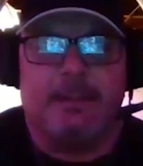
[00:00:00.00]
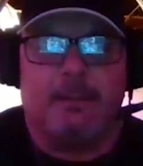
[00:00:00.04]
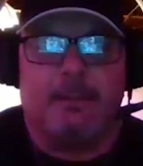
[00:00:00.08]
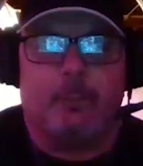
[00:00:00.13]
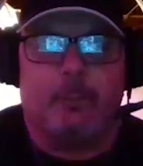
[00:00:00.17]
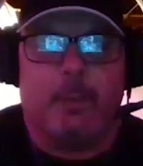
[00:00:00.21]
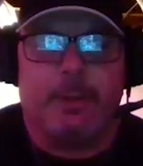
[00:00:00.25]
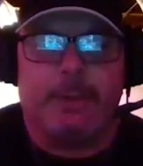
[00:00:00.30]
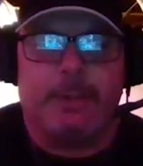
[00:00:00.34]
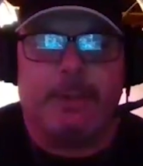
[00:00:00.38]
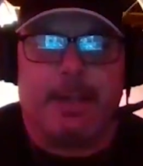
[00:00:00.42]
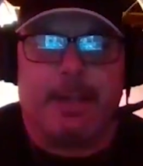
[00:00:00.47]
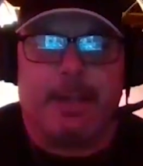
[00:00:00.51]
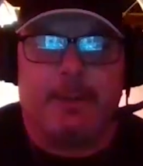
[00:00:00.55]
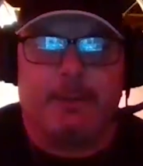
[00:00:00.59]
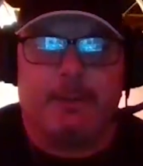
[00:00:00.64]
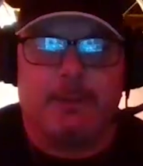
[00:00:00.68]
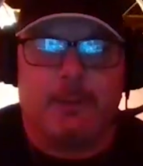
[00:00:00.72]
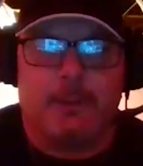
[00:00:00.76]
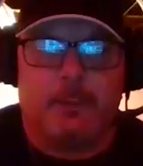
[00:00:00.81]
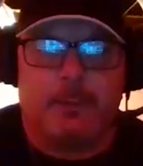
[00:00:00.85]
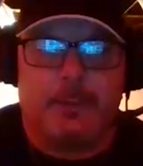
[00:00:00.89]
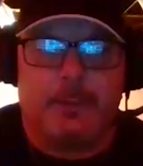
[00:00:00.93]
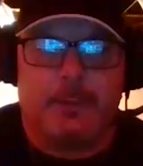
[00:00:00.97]
one down in
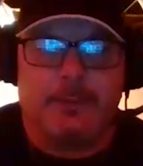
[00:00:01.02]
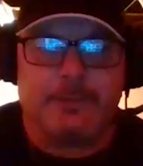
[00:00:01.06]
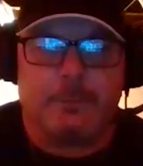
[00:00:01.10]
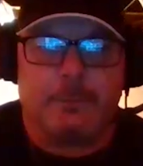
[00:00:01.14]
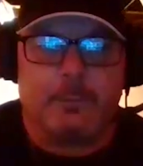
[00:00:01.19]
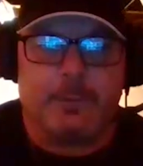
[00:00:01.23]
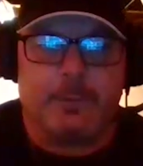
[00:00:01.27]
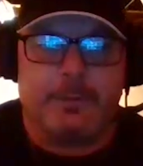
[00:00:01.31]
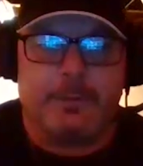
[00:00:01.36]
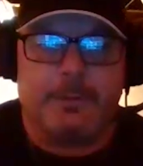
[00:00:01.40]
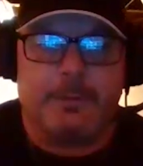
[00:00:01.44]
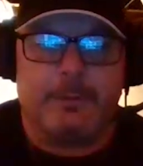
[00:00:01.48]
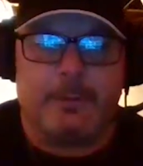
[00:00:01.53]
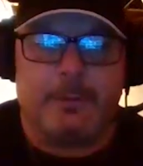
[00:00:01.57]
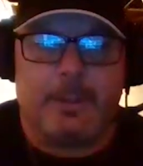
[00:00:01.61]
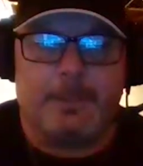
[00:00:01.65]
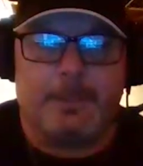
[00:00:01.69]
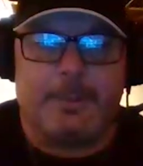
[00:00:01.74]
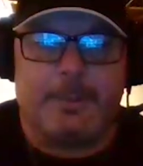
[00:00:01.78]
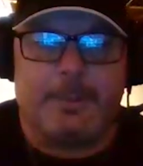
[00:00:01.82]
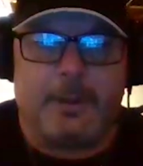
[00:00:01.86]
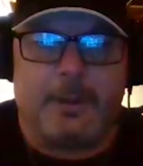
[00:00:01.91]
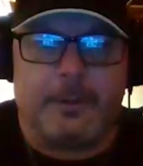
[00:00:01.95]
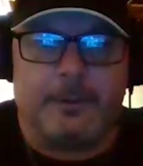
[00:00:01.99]
Lawrence and one
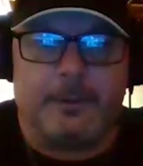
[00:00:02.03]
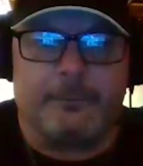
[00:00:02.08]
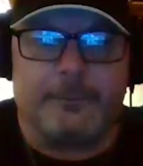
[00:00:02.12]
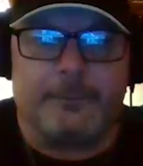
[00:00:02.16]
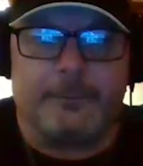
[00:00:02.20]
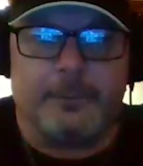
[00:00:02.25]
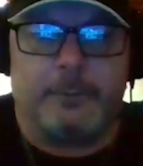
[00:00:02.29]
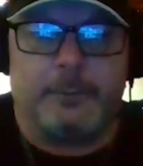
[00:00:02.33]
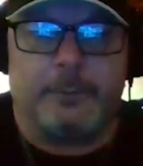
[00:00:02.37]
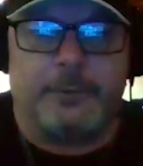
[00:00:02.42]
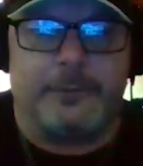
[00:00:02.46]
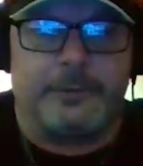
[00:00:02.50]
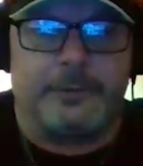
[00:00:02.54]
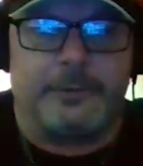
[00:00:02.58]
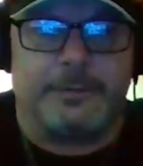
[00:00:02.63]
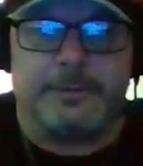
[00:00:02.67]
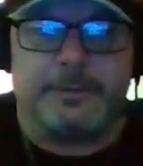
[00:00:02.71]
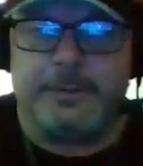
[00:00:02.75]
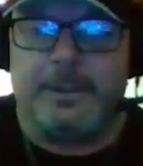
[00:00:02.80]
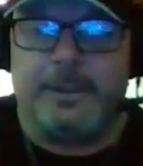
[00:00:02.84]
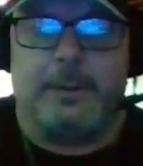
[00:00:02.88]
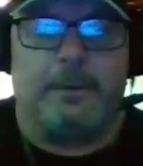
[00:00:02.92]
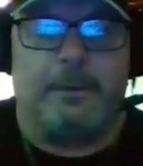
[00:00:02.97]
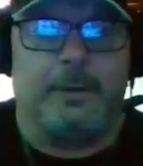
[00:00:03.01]
up in Hartford, which is,
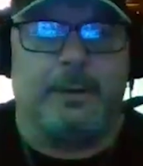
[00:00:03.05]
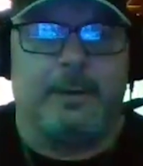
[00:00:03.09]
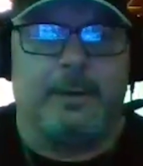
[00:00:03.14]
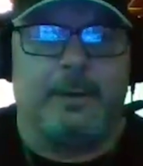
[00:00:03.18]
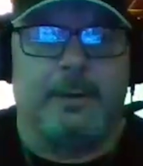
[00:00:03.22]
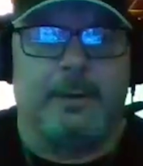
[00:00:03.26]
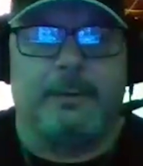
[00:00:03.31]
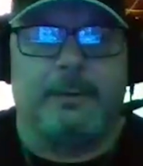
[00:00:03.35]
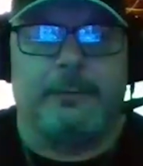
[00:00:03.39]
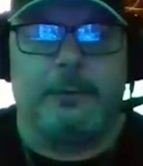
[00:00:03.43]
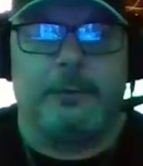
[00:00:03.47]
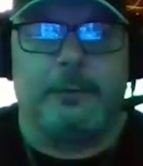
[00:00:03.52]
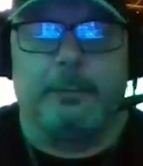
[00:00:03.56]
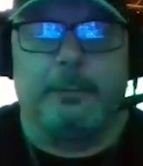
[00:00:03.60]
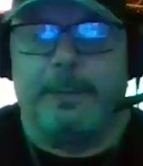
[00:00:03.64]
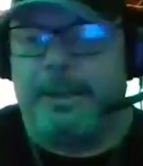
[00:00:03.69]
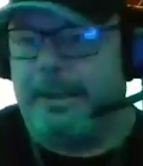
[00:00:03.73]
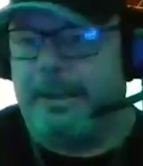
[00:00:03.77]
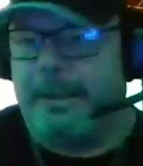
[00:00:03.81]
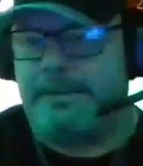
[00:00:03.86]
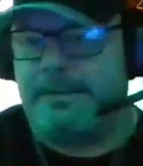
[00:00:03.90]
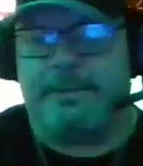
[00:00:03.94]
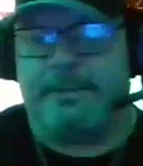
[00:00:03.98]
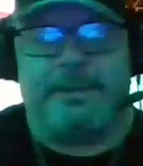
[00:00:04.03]
2
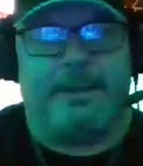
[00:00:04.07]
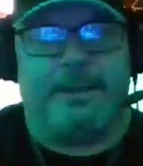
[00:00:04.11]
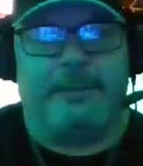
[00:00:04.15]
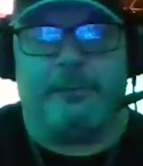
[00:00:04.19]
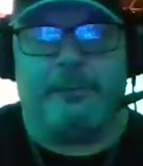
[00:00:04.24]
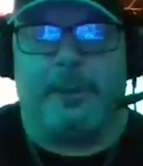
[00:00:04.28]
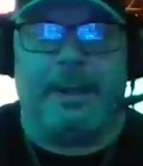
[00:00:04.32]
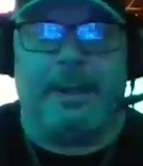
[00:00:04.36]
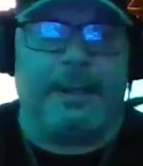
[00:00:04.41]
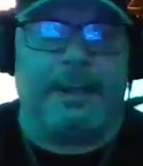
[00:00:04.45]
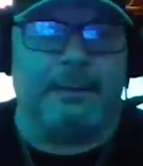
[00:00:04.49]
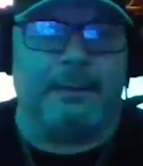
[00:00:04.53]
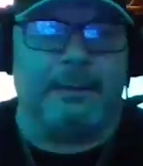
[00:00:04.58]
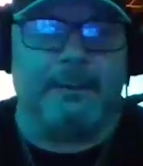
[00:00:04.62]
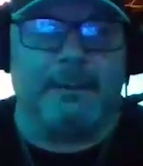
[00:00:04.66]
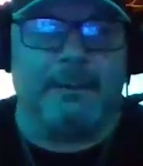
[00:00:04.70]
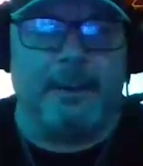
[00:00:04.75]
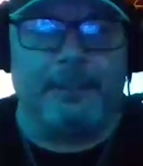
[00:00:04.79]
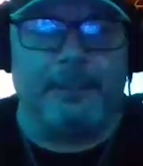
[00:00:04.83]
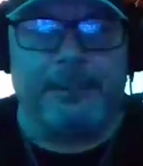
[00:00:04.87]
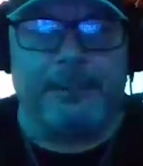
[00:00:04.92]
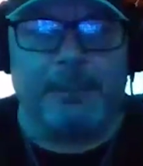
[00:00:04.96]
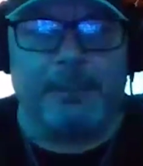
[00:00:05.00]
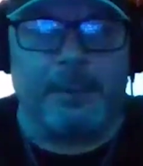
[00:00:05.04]
minutes each way
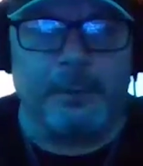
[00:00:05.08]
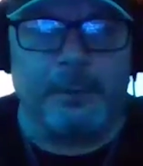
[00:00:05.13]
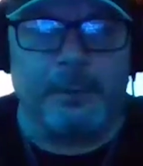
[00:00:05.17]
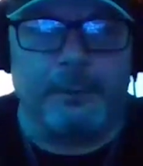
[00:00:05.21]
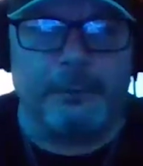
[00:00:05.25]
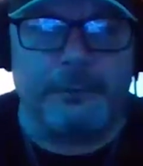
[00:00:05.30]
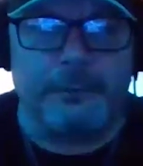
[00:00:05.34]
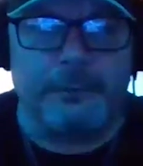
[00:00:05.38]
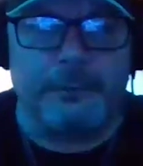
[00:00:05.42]
up the road.